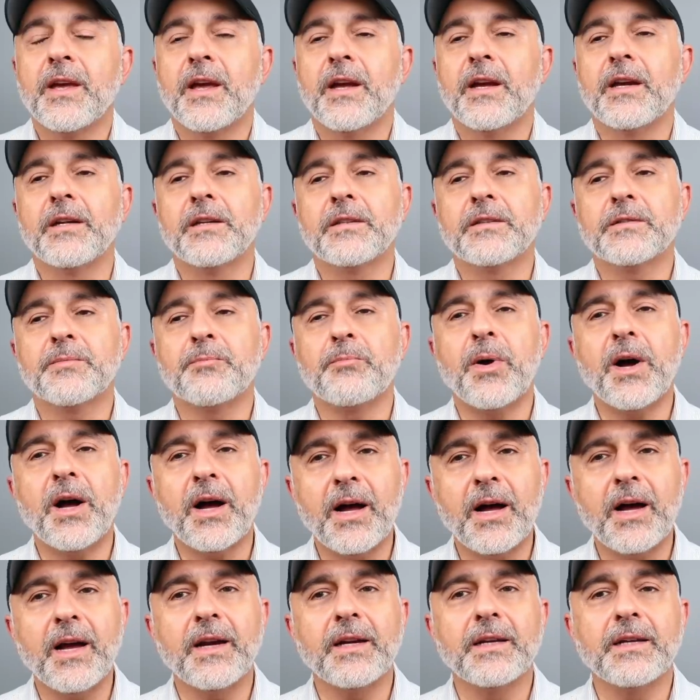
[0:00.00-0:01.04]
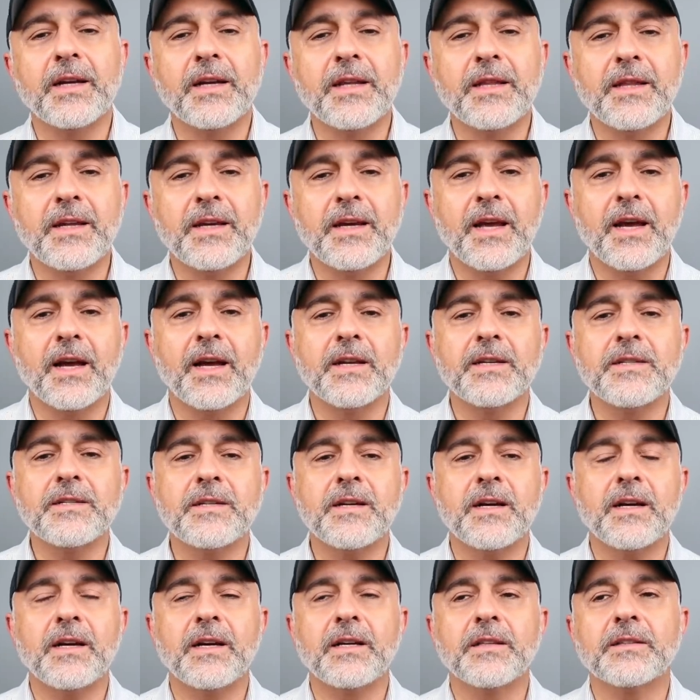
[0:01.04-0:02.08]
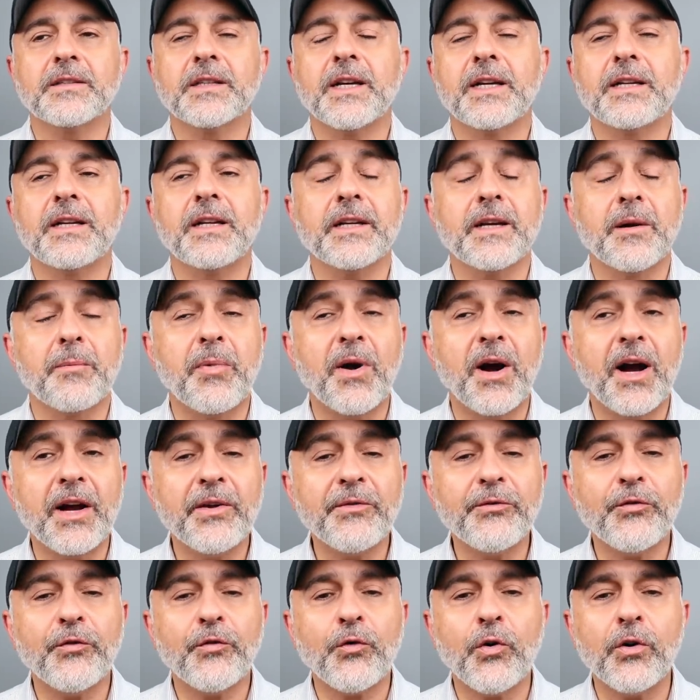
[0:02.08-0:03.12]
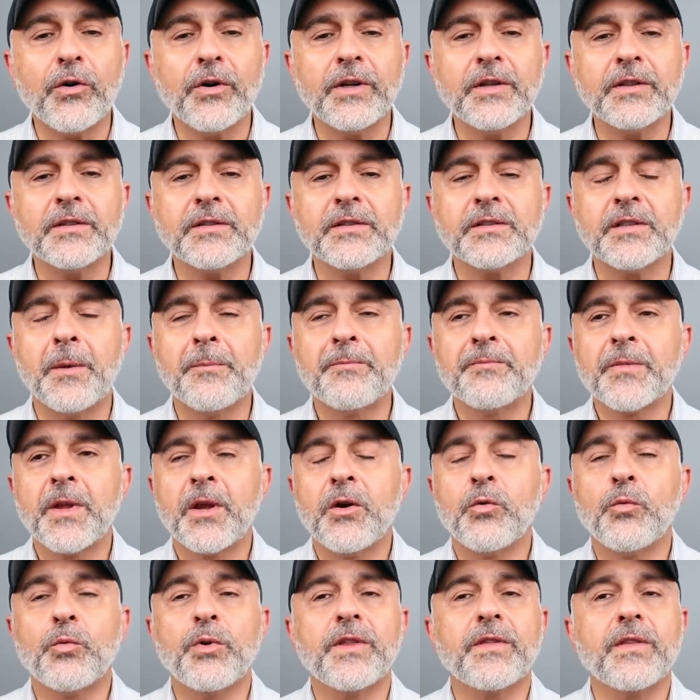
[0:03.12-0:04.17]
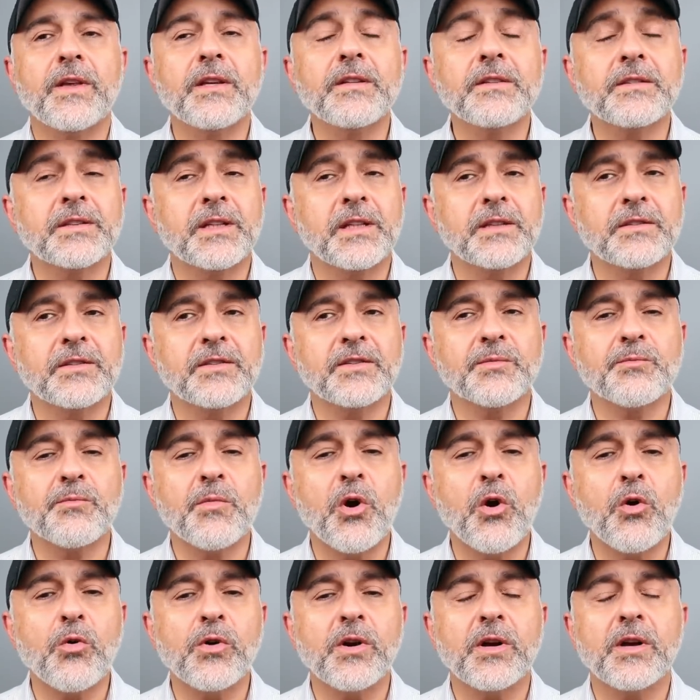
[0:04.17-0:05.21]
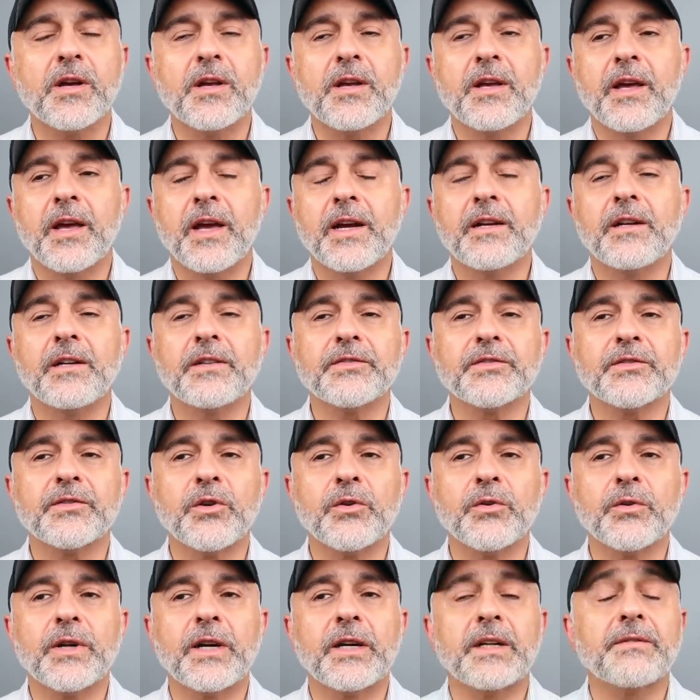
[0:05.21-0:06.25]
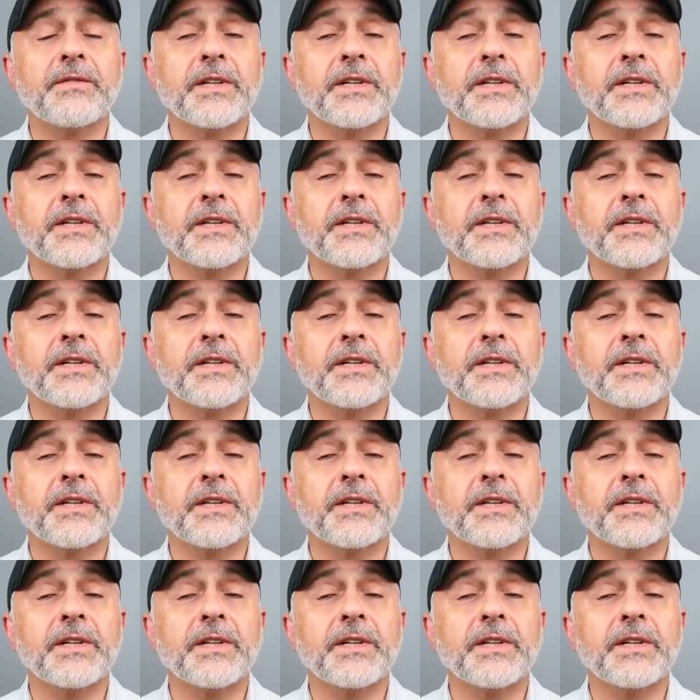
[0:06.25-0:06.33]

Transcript: It's pine in the end. It's kind of like a pine forest with incense smoke and also kind